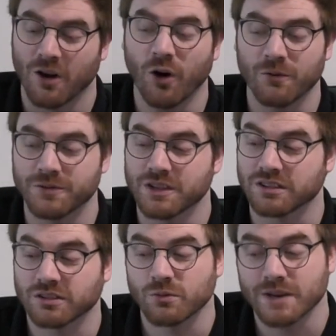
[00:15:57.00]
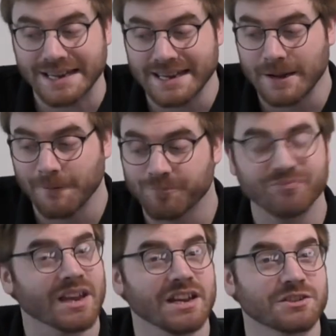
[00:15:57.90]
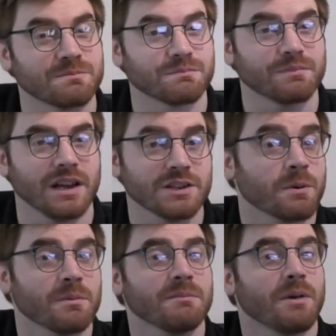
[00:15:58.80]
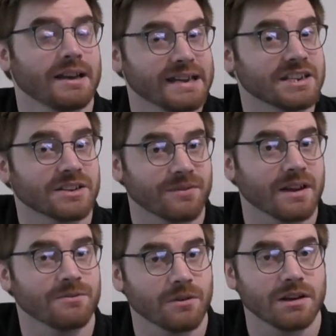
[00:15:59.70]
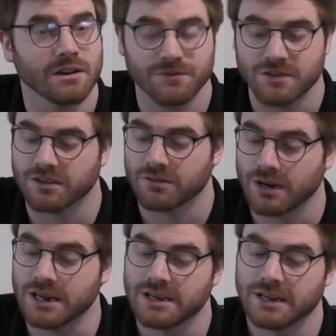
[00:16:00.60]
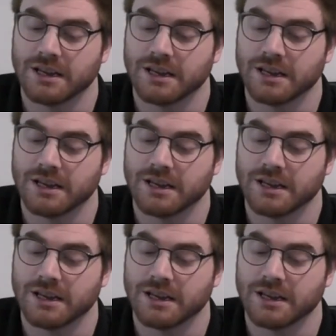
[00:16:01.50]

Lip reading: Of the 3, it's probably my least favorite of the 3,